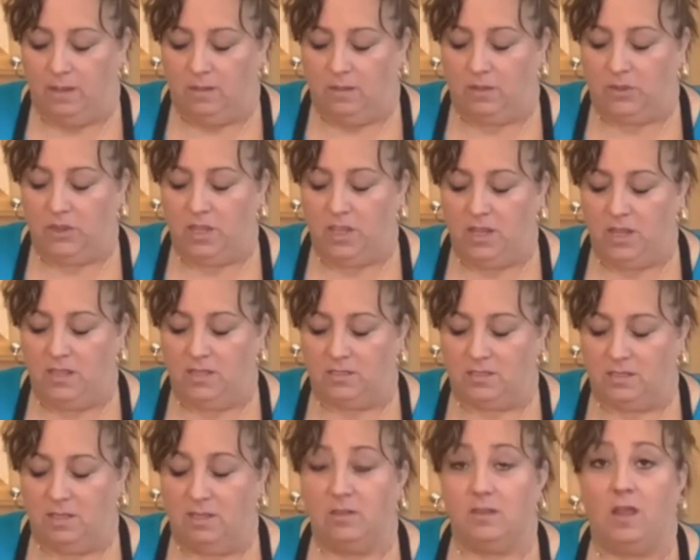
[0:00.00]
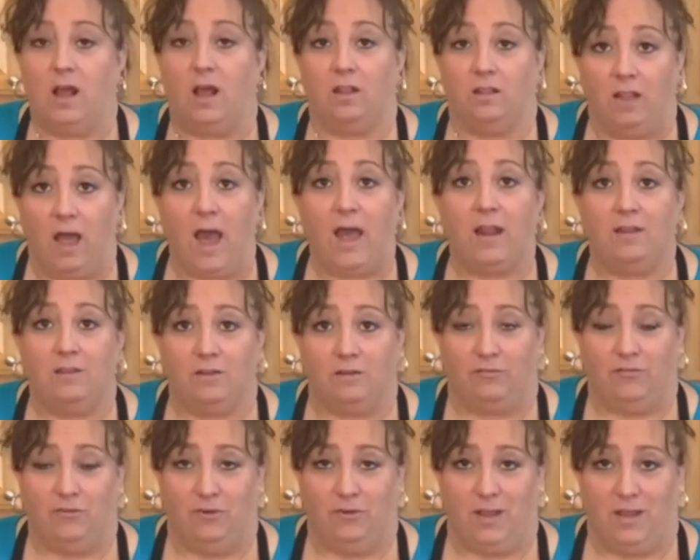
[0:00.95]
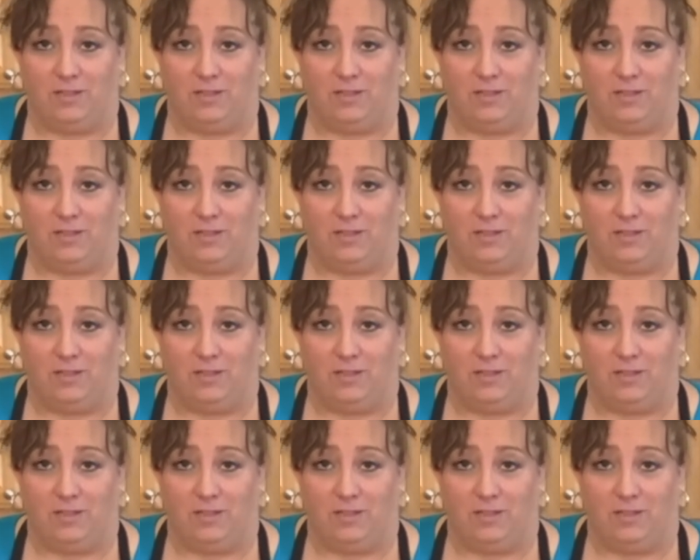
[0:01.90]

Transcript: The thing is, a lot of their food